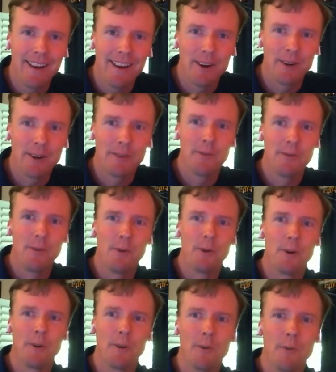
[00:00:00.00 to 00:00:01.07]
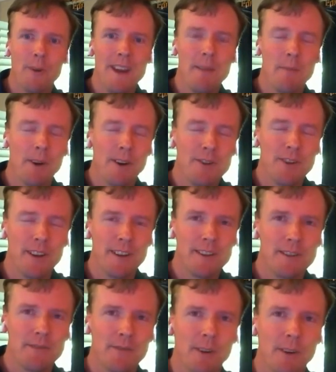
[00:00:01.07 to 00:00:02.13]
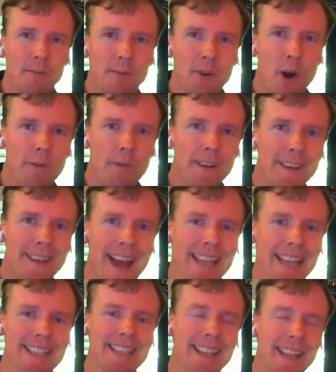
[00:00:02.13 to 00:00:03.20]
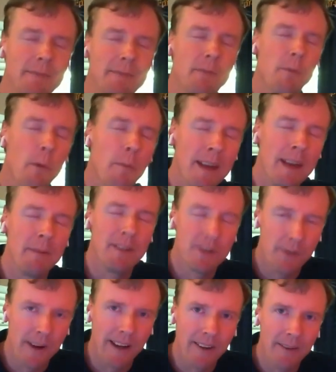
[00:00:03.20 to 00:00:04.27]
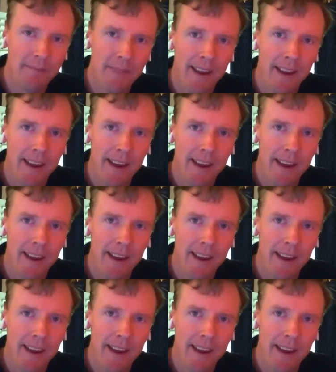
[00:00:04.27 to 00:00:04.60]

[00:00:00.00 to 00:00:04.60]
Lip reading: here for reemergence from COVID-19 with momentum and strength.